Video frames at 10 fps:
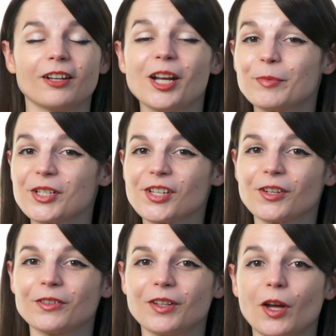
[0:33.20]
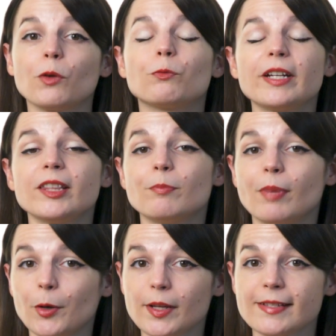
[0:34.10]
Number two, read the
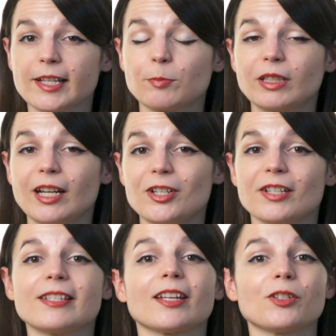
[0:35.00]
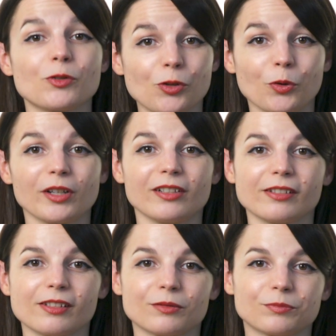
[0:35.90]
bonus explanations and
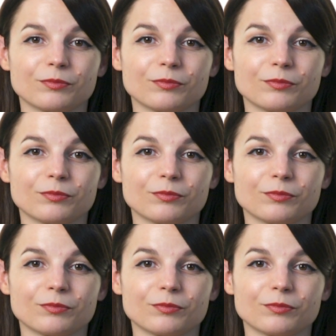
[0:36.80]
tutorials.